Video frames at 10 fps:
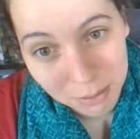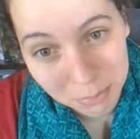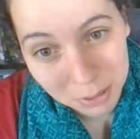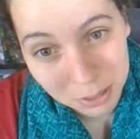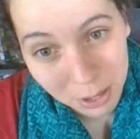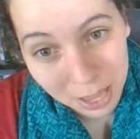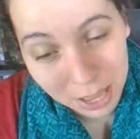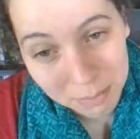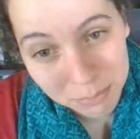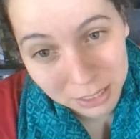
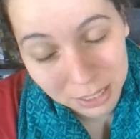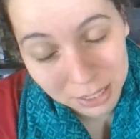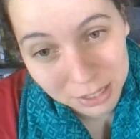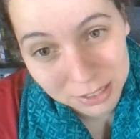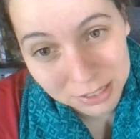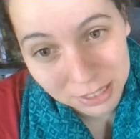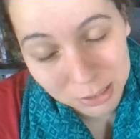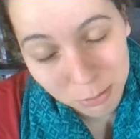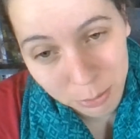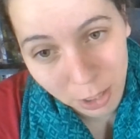beware because
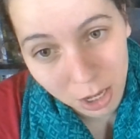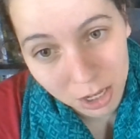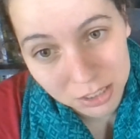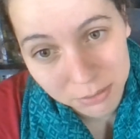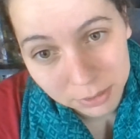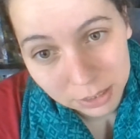it's probably hard.